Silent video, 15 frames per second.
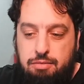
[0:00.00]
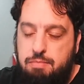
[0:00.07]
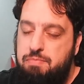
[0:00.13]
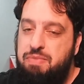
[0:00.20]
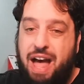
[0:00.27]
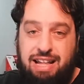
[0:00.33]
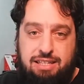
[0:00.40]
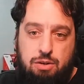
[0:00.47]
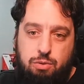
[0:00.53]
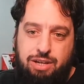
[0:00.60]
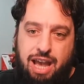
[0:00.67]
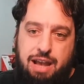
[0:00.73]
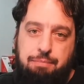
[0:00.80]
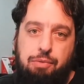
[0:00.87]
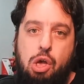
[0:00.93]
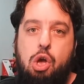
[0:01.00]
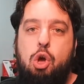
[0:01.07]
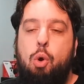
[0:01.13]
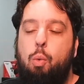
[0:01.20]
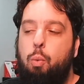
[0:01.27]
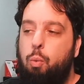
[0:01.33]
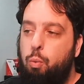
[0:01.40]
That's okay.
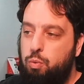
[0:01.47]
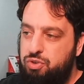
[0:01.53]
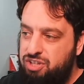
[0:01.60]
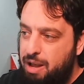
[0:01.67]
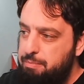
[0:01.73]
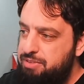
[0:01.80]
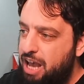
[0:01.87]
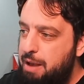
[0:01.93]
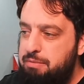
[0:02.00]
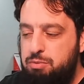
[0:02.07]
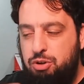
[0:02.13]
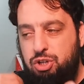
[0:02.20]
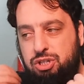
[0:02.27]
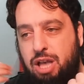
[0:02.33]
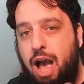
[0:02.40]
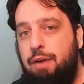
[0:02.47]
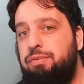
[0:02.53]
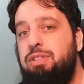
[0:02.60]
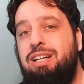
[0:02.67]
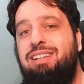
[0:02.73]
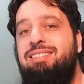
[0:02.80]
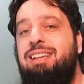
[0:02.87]
Sometimes we just have
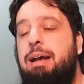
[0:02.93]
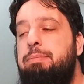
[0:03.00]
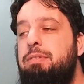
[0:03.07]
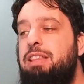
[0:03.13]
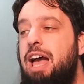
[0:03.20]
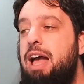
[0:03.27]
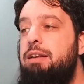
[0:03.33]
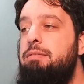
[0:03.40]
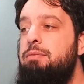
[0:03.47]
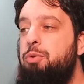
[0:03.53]
to accept that